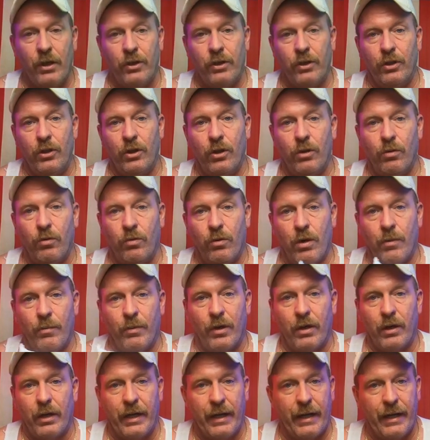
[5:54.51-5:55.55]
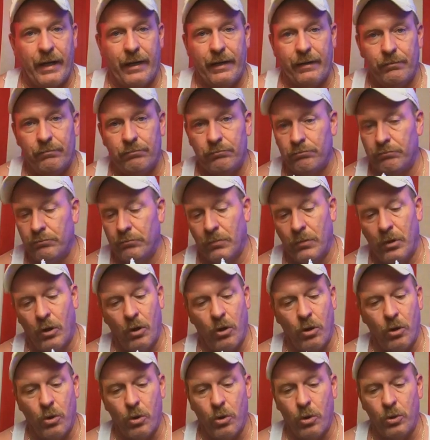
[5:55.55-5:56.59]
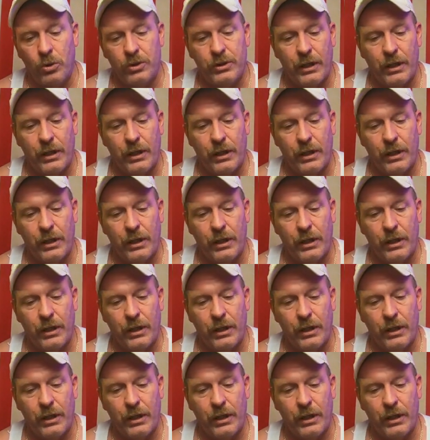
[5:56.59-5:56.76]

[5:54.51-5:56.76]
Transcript: you know, Walmart had a whole